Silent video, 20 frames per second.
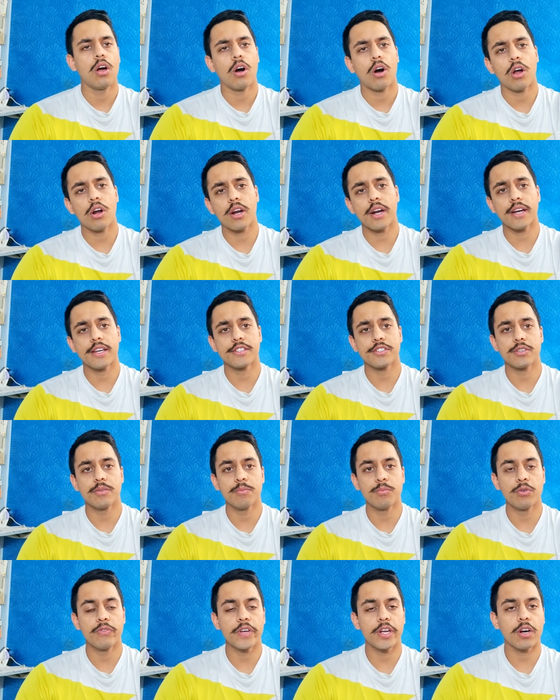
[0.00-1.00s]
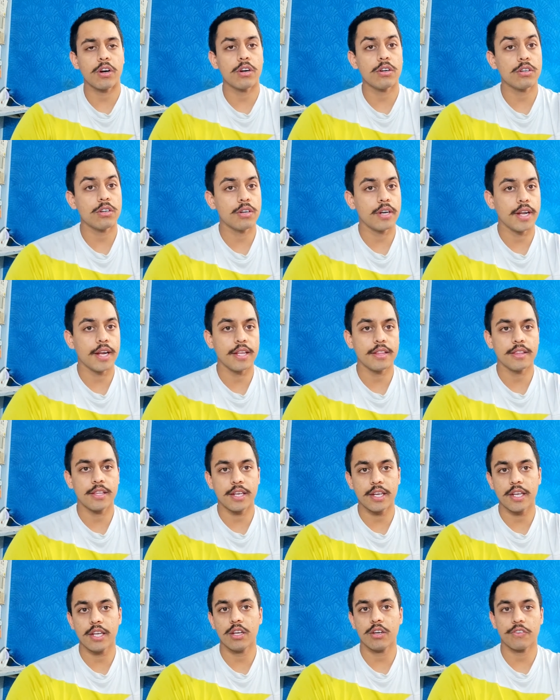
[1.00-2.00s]
Alright, so moving on to day
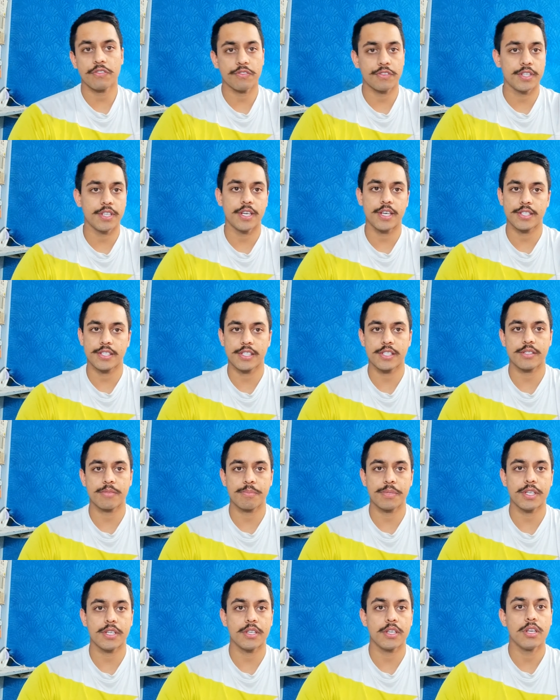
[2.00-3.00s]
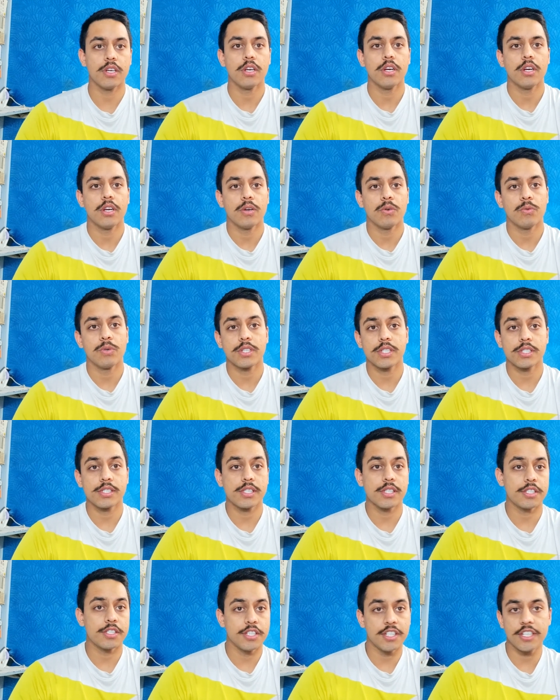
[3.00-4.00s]
3 of the SSB, which is
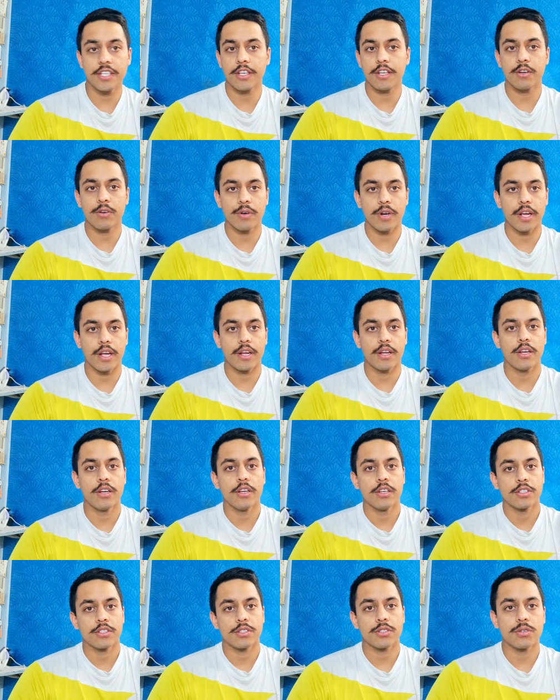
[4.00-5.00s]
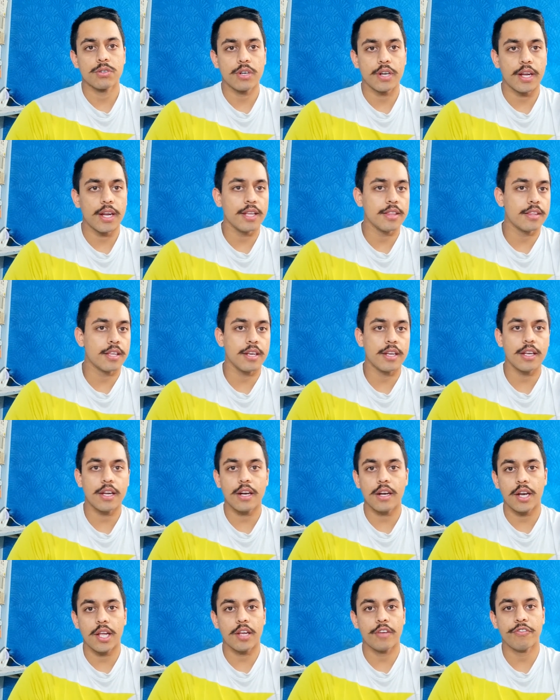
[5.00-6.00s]
the GTO day. So day 3
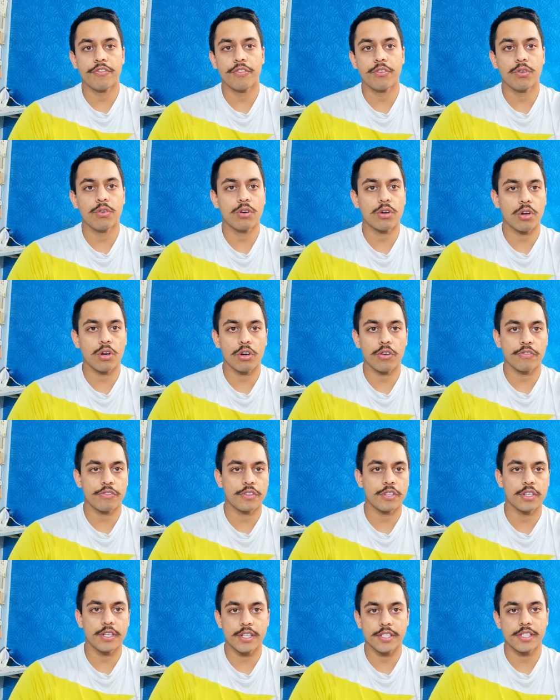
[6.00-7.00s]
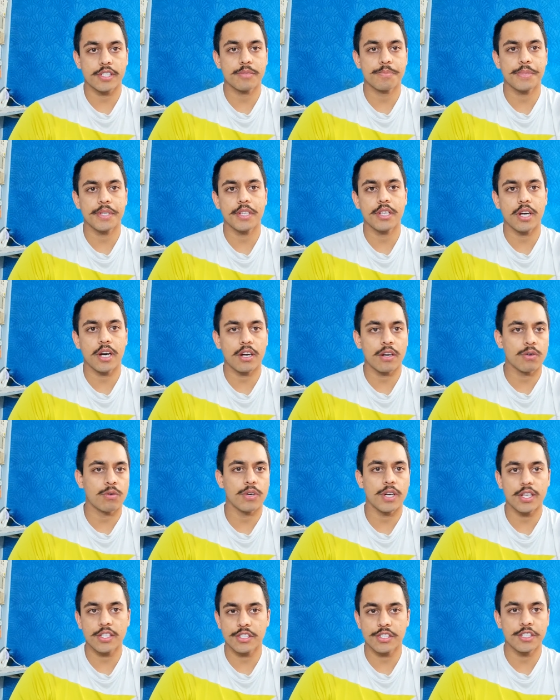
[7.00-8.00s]
and day 4 of the SSB are
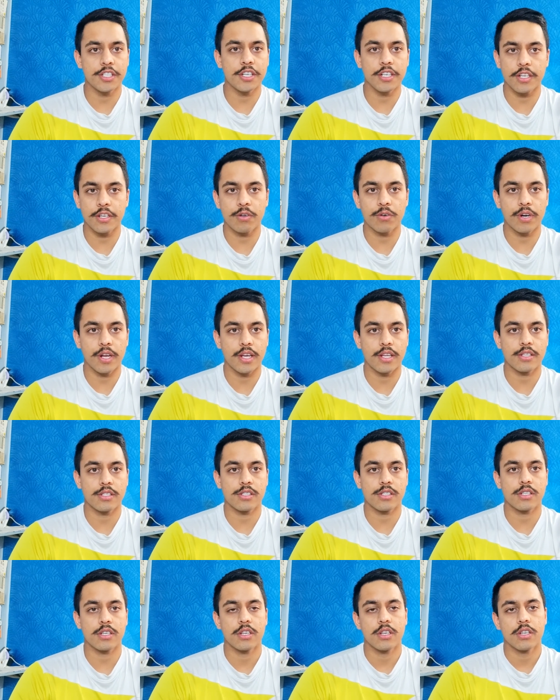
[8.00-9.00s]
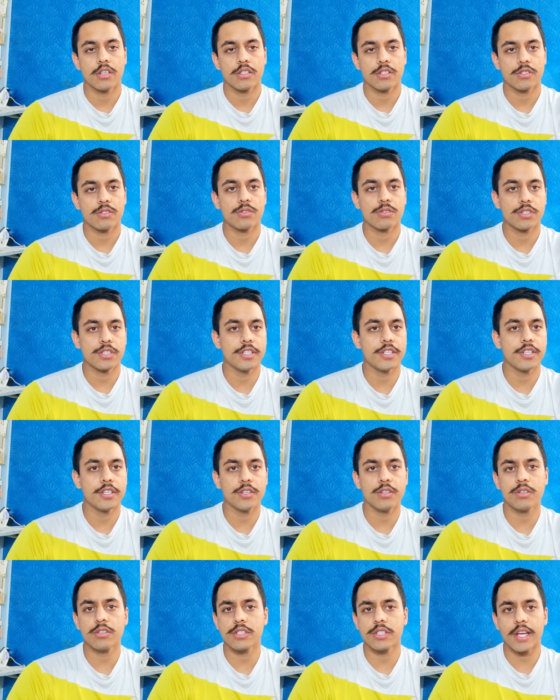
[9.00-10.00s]
known as GTO days. So
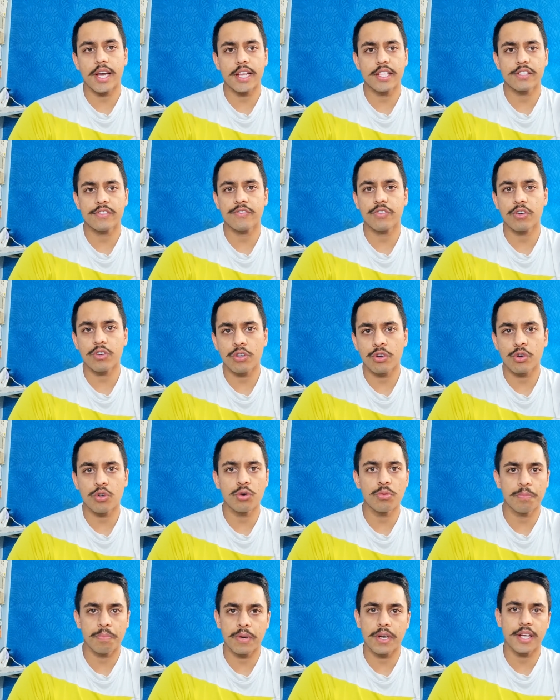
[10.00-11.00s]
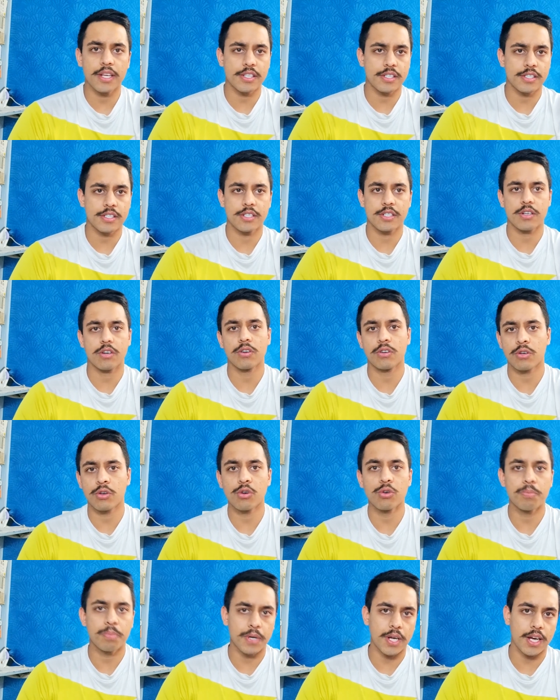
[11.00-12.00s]
GTO stands for group test or
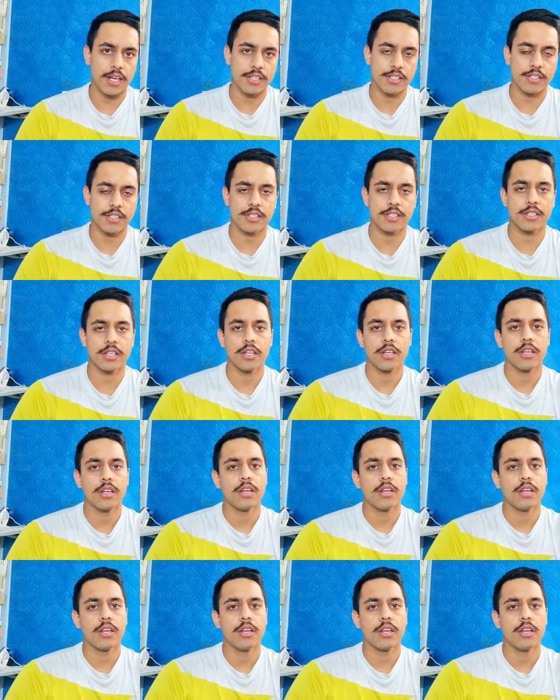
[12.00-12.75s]
group tasks.